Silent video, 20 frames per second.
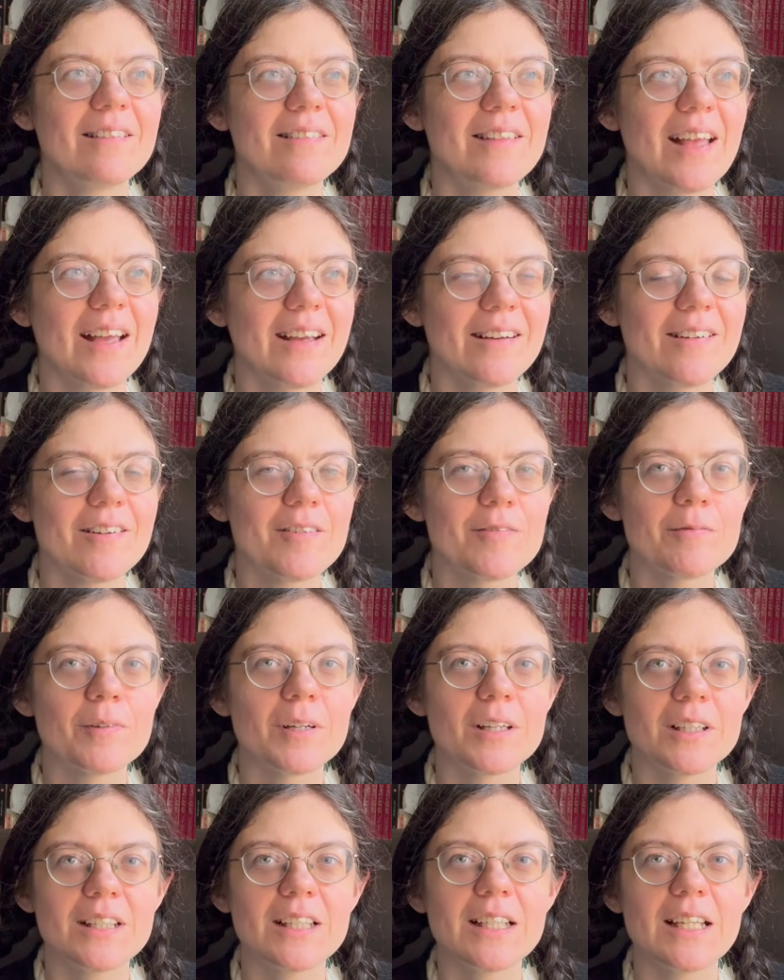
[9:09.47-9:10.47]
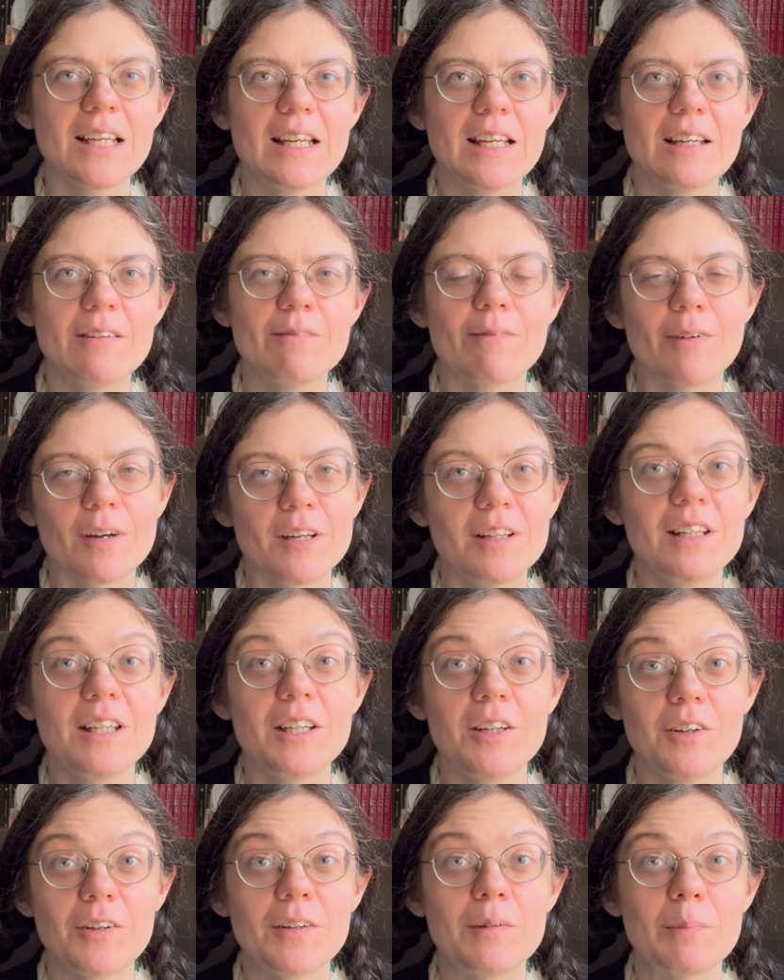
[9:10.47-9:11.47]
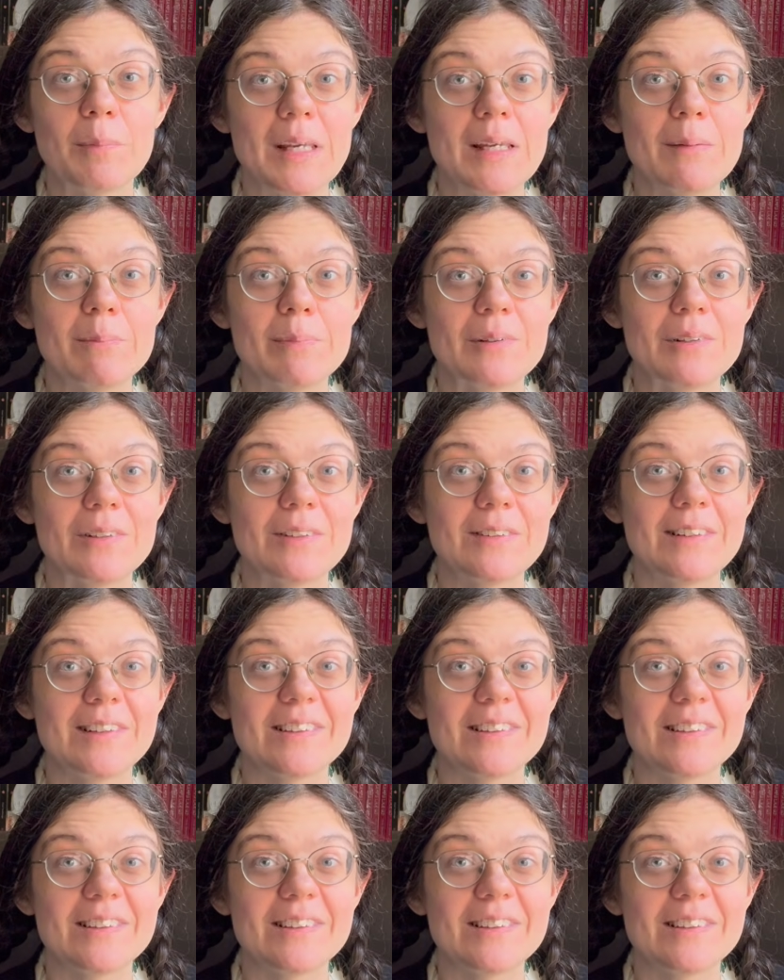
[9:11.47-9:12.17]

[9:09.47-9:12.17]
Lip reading: They are really, really good people.